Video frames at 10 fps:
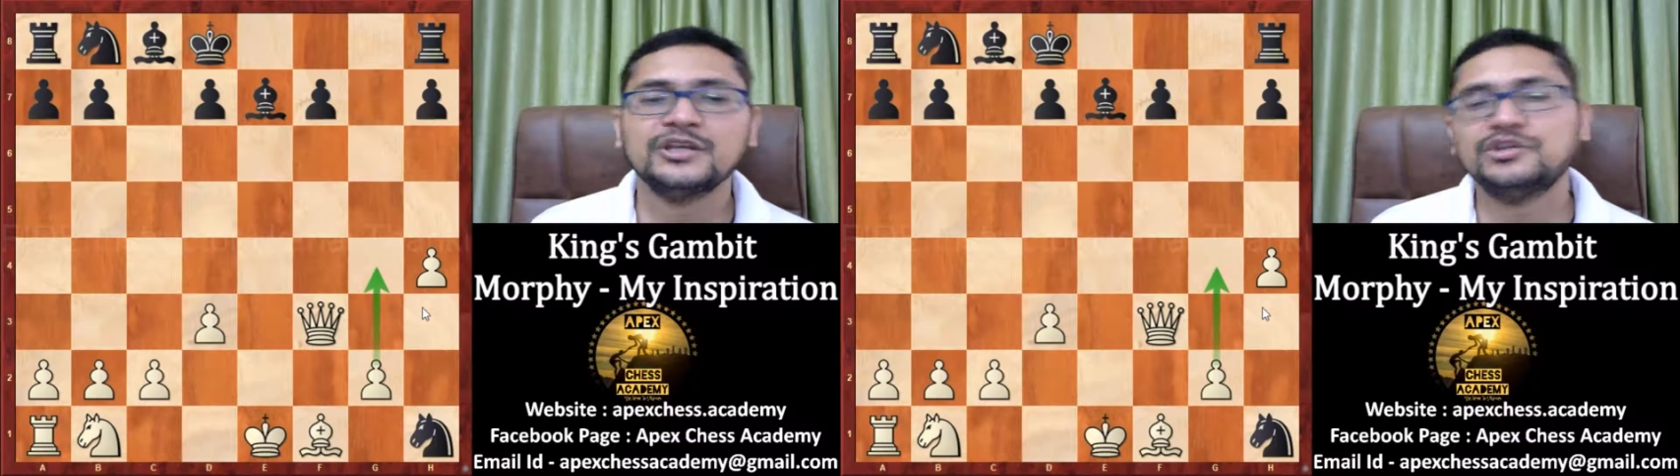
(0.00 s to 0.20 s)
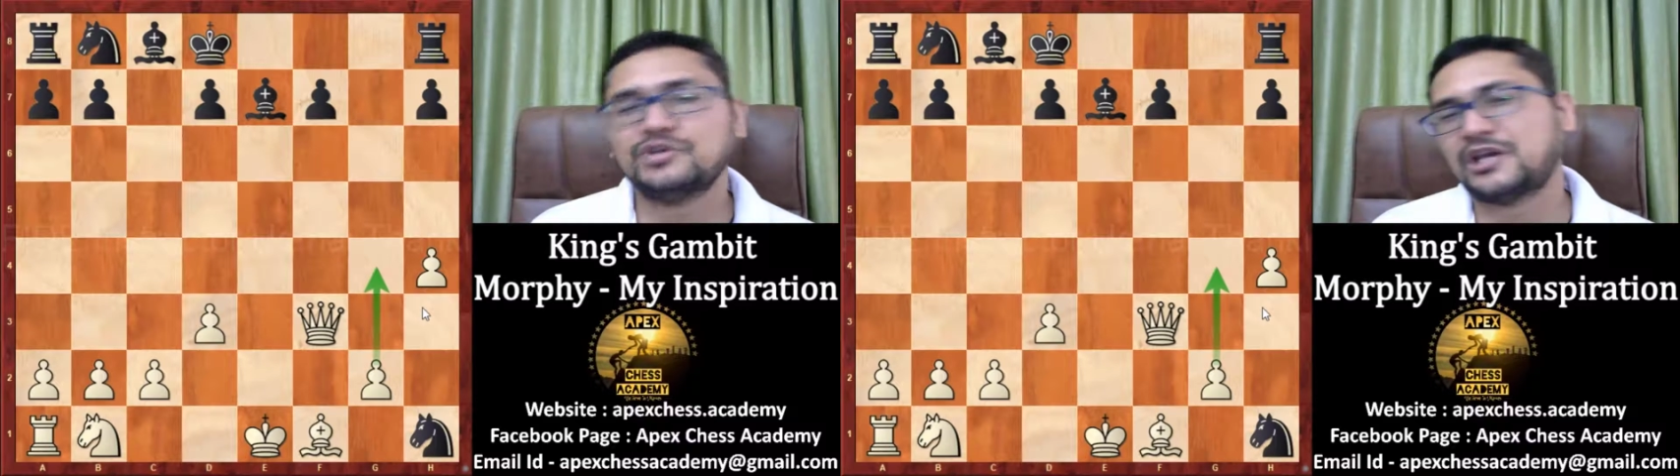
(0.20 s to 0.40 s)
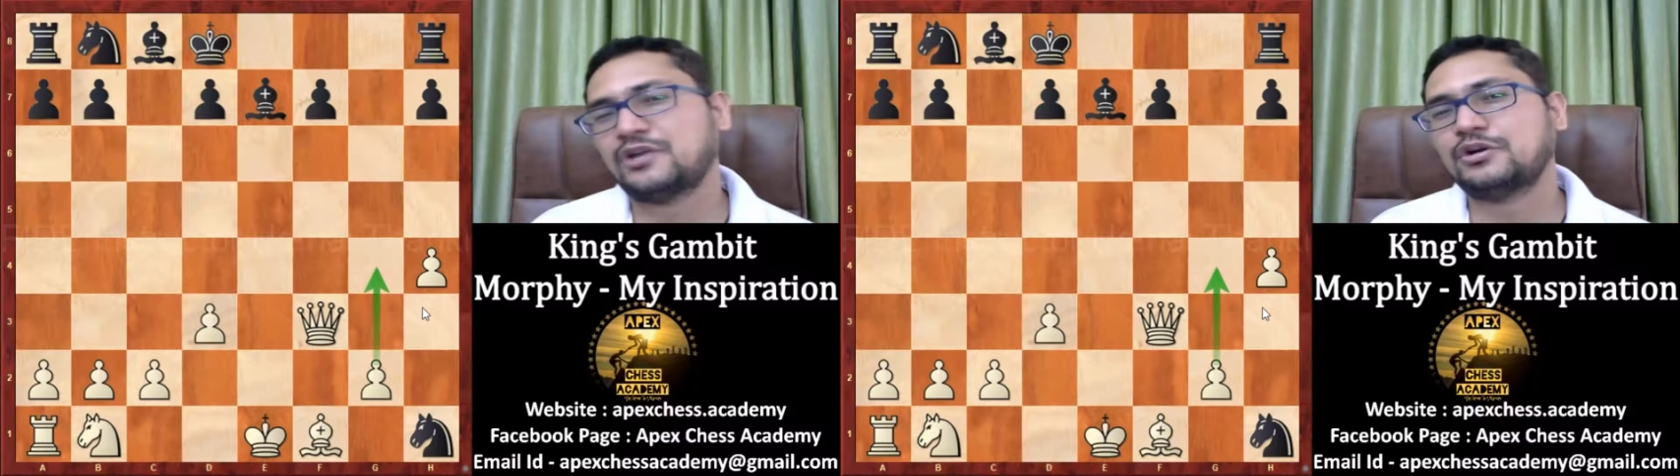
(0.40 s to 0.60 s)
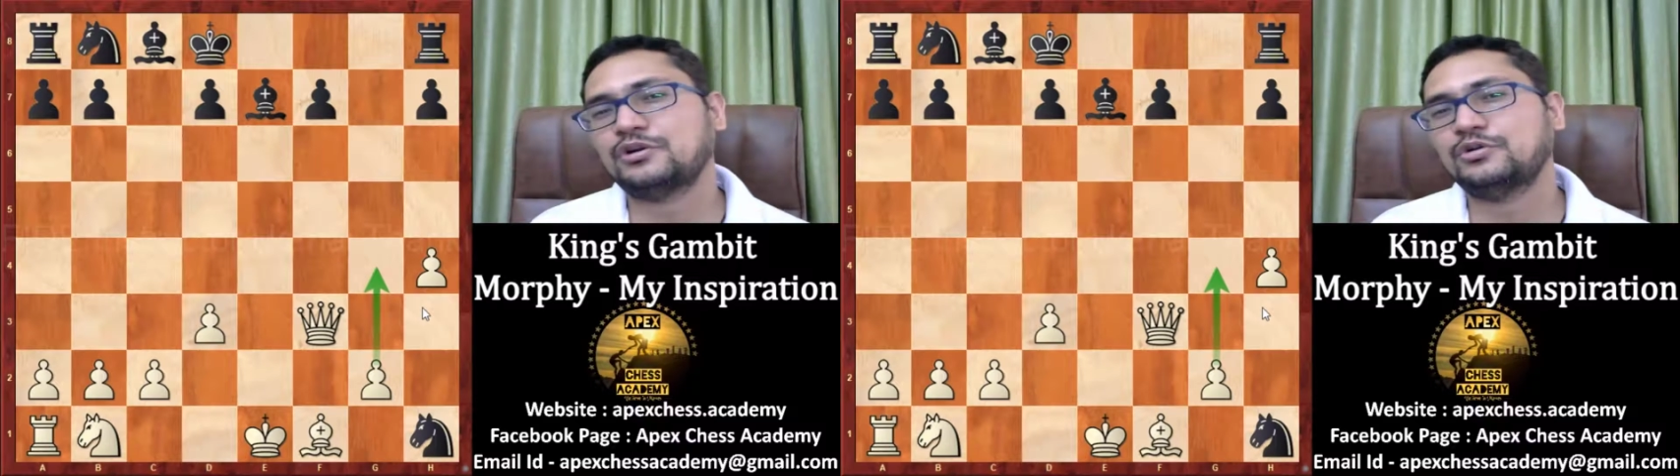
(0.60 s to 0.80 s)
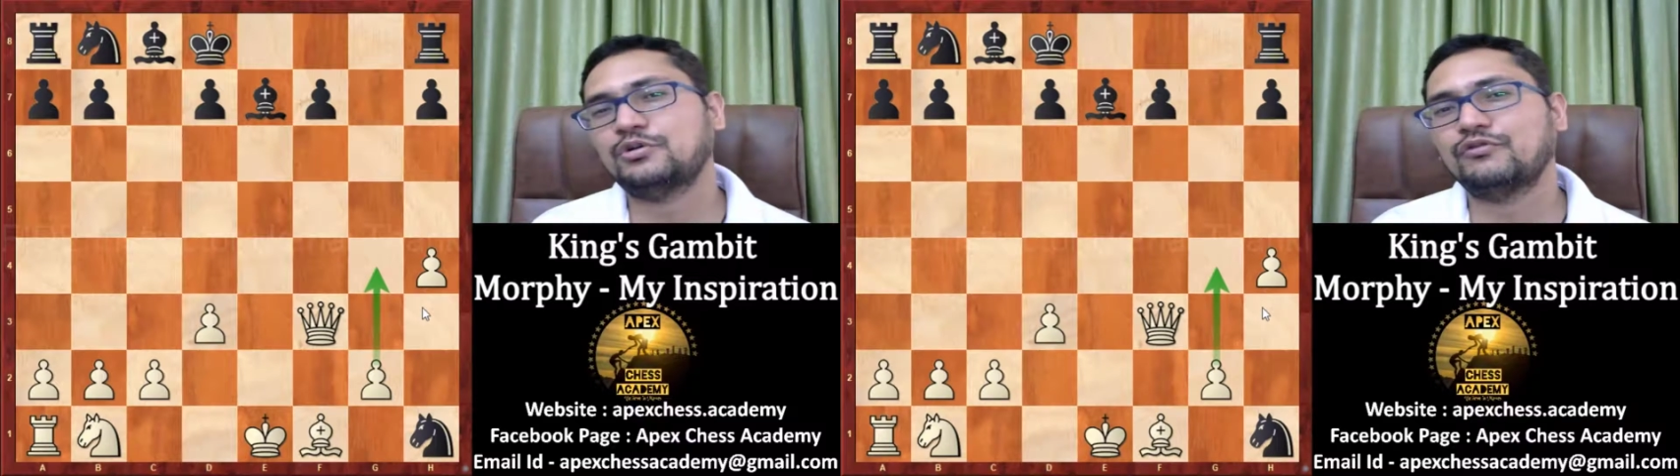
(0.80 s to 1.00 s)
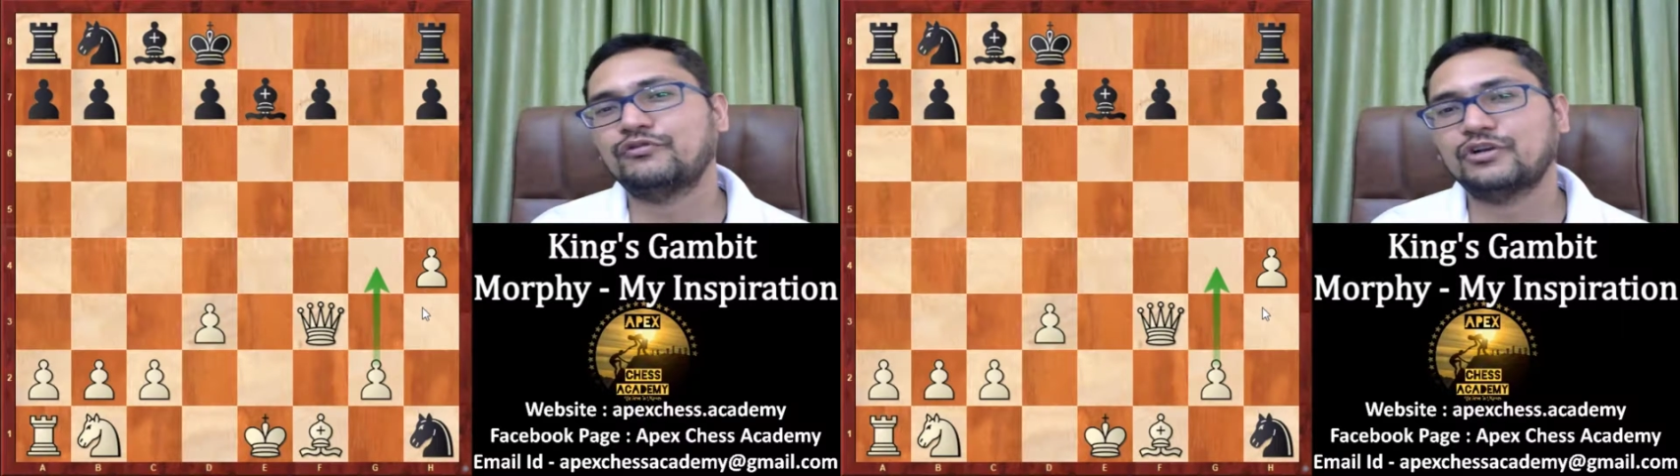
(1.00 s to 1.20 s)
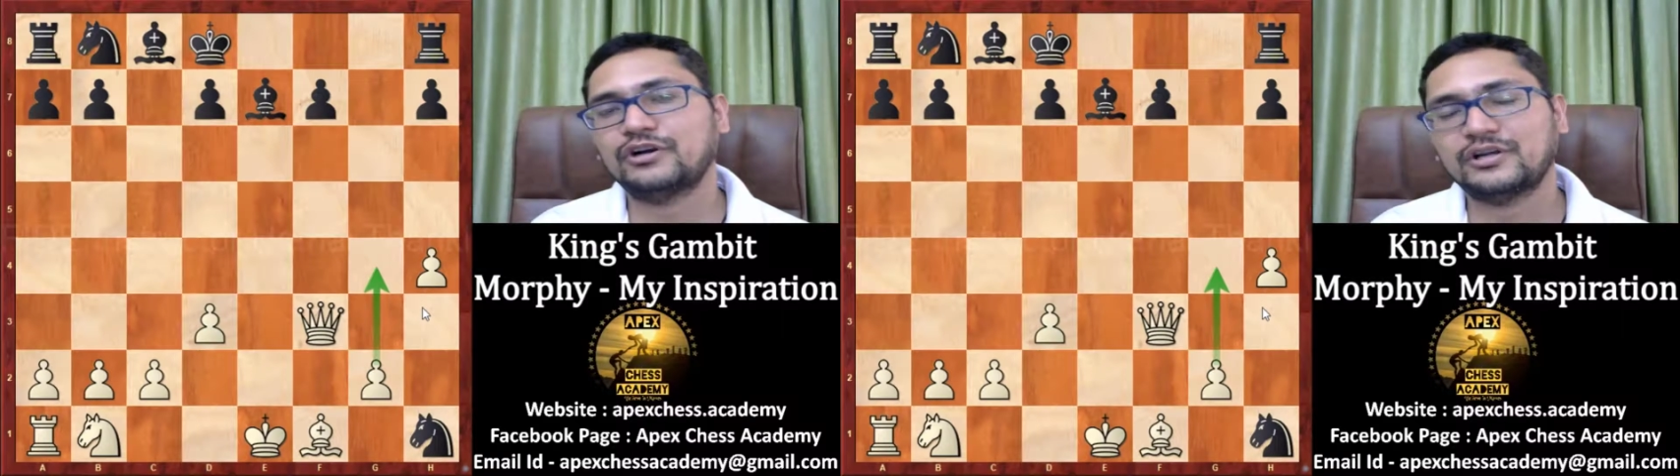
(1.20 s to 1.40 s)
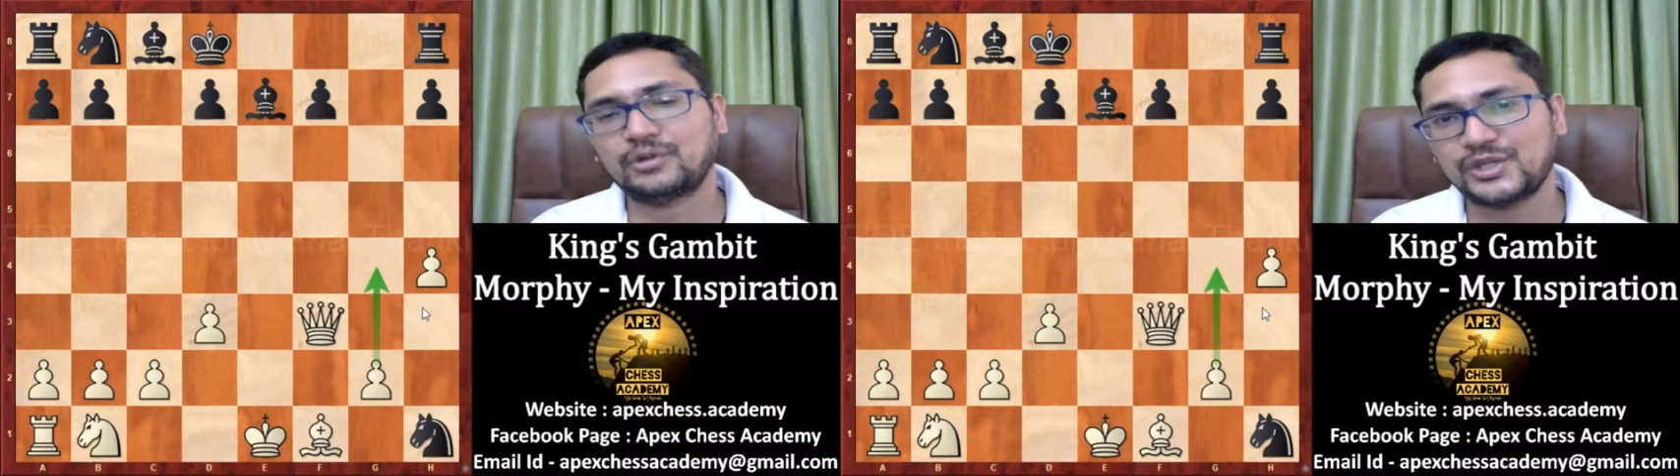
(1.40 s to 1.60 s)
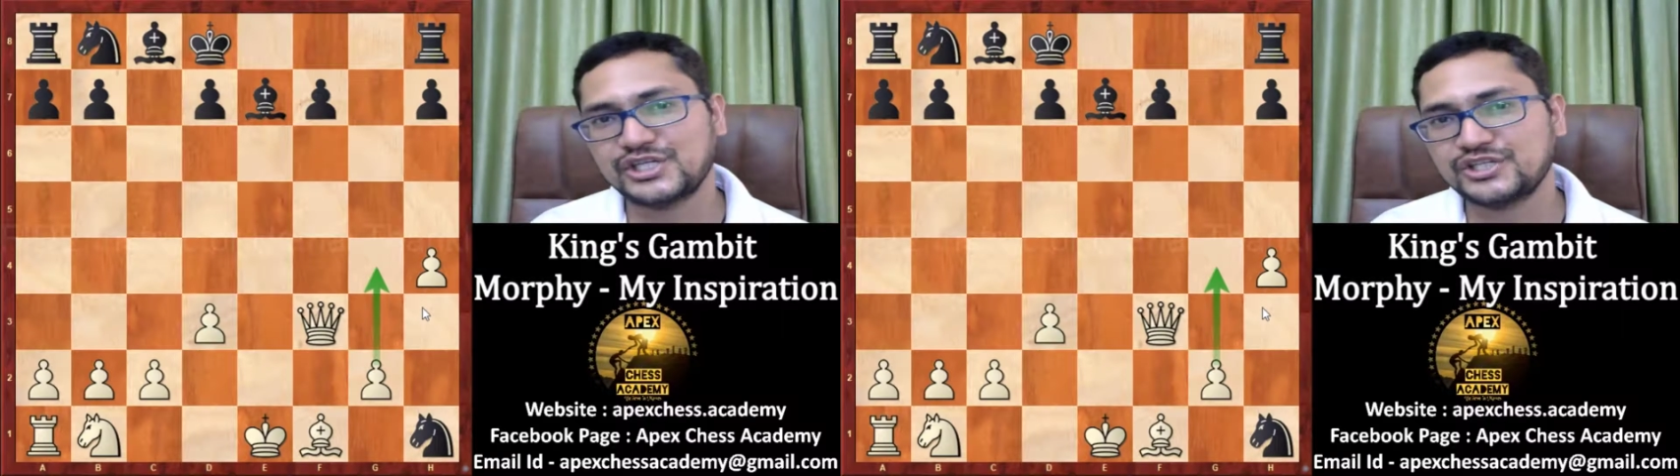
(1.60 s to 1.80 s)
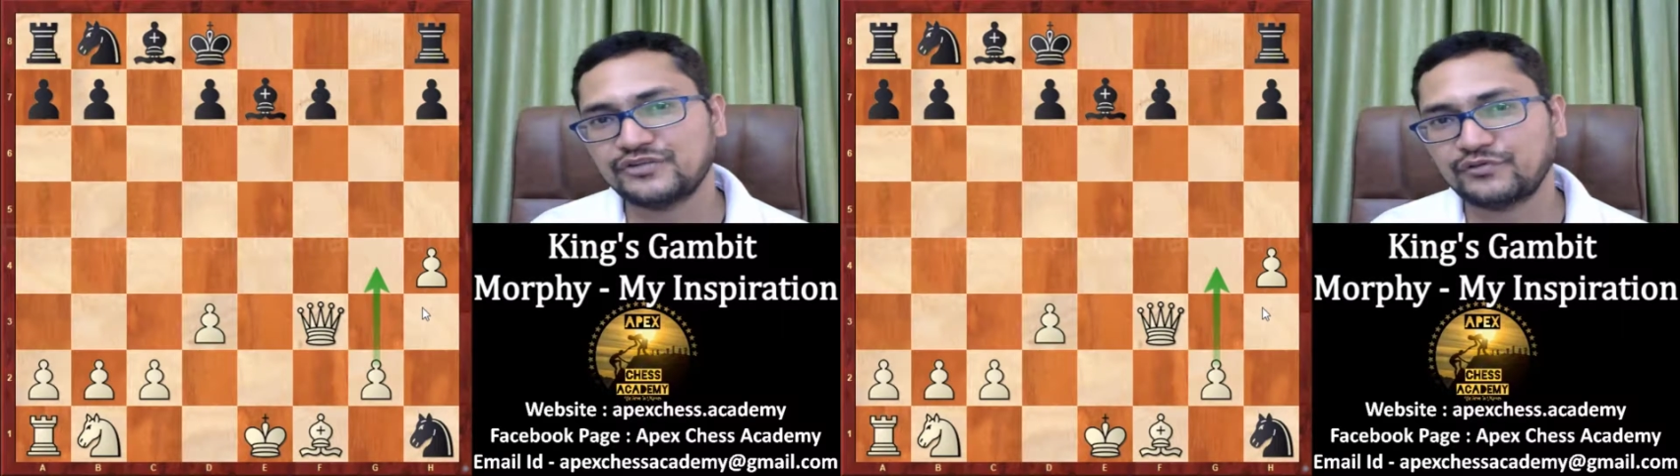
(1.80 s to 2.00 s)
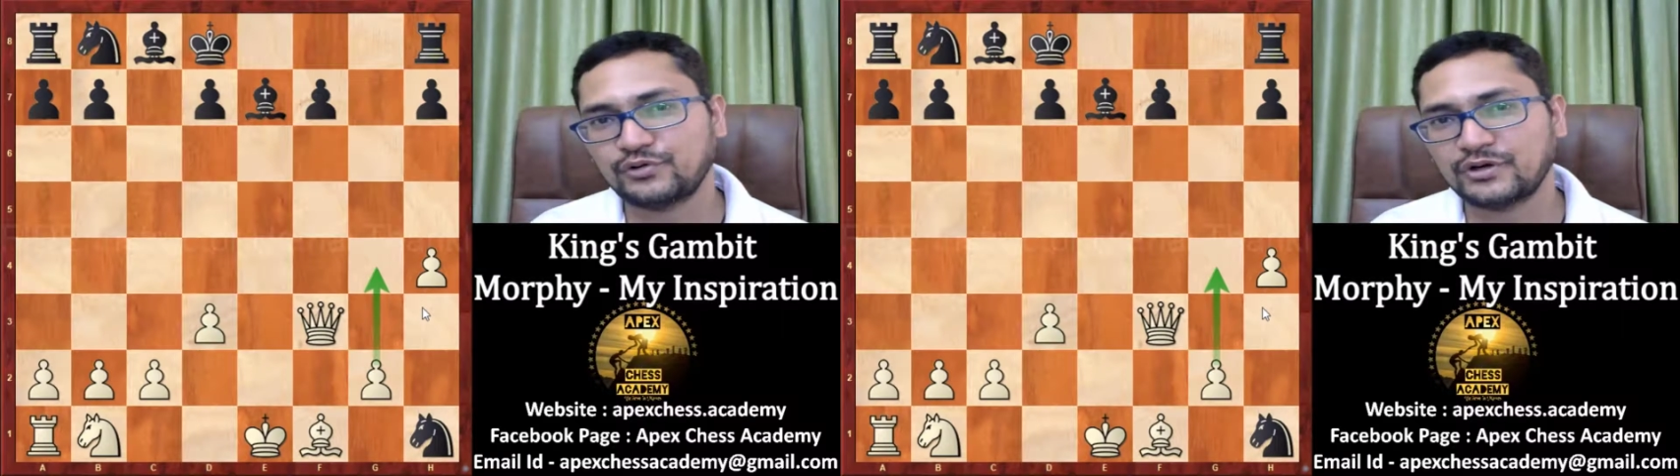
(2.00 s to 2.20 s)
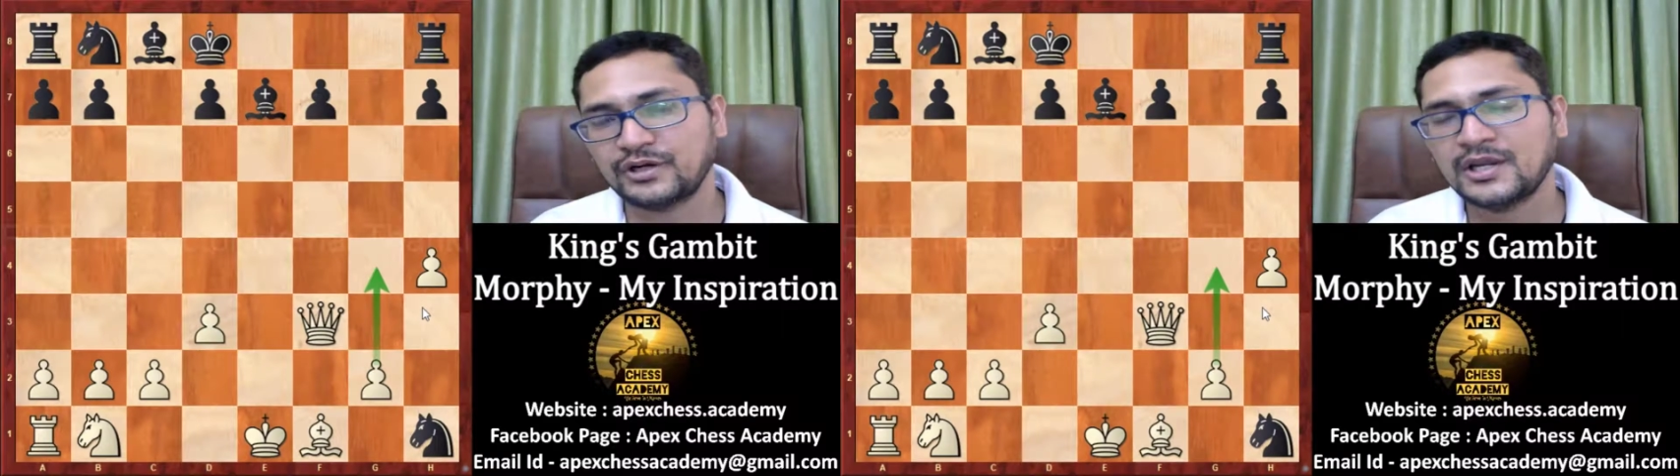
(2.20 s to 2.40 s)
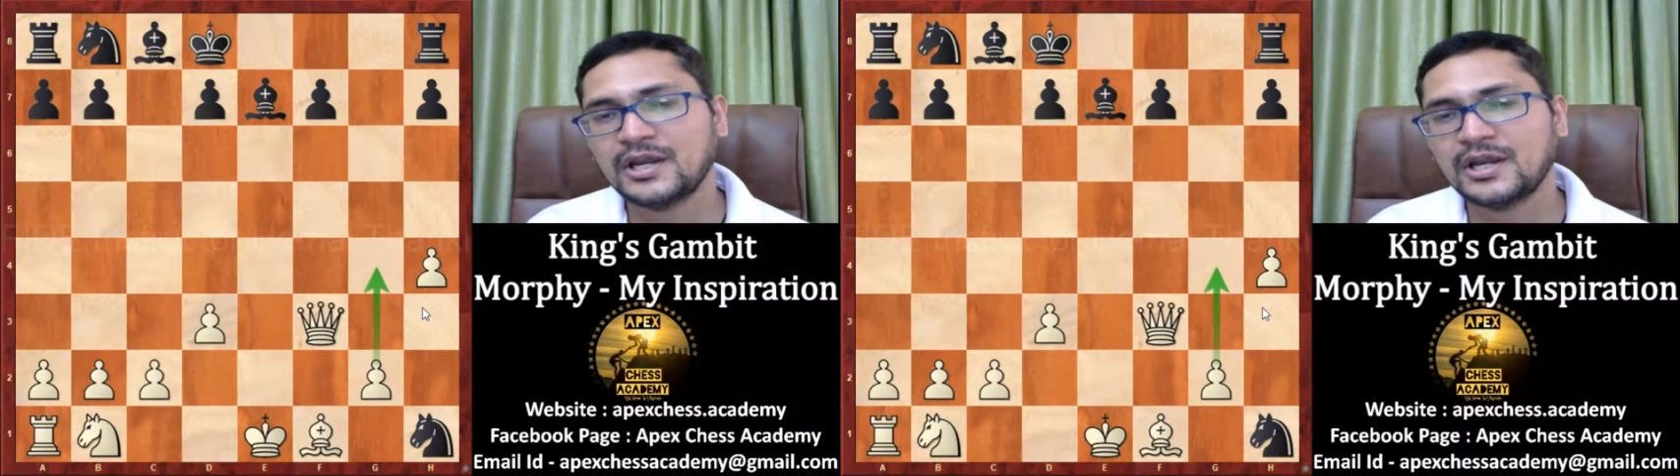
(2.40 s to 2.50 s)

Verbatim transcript: you cannot go for queen g4.